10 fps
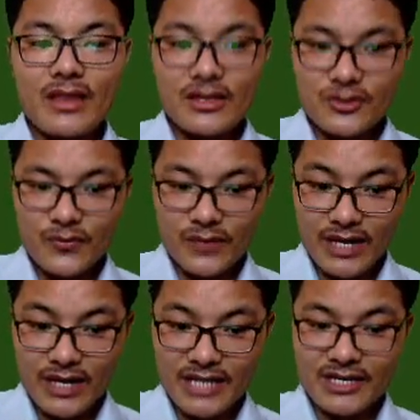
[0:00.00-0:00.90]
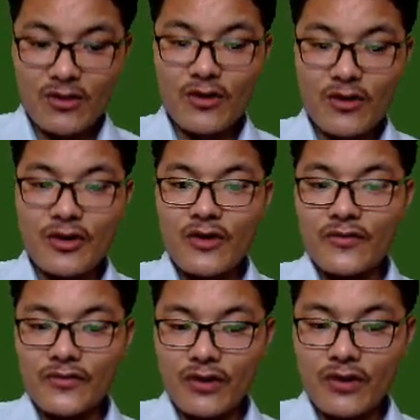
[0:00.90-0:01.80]
So later on,
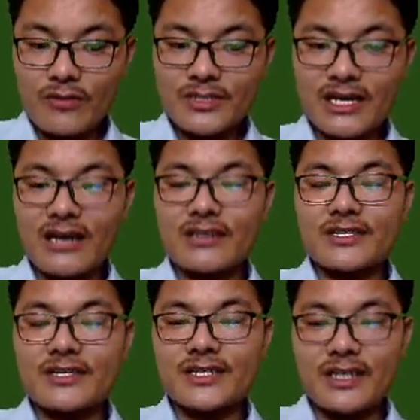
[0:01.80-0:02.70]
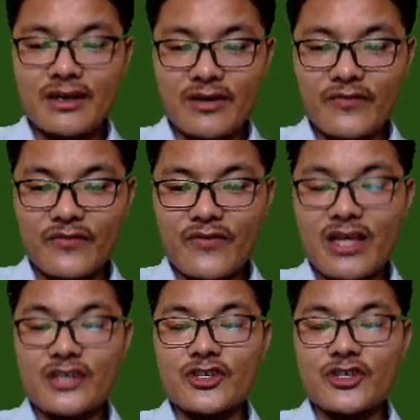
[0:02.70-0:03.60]
from trans
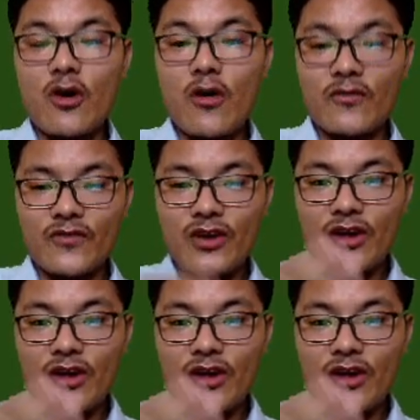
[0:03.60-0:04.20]
phase of